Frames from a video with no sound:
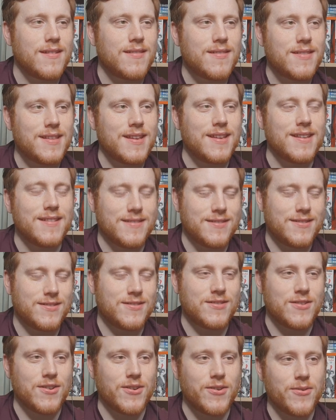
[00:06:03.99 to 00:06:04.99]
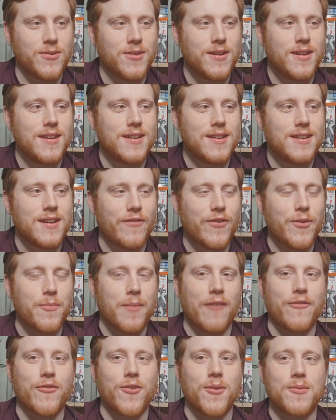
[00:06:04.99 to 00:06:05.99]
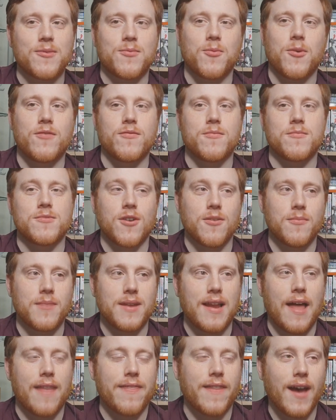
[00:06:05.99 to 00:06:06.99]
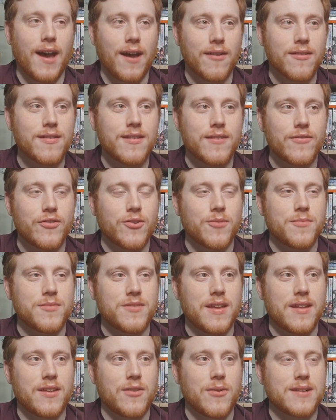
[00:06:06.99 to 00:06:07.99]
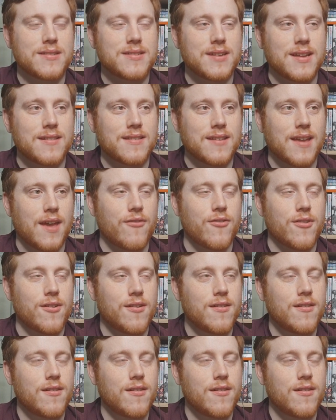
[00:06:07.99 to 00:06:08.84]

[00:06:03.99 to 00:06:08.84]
These two. I feel bad for them because one of them's got to be let down if it comes to they do actually get together.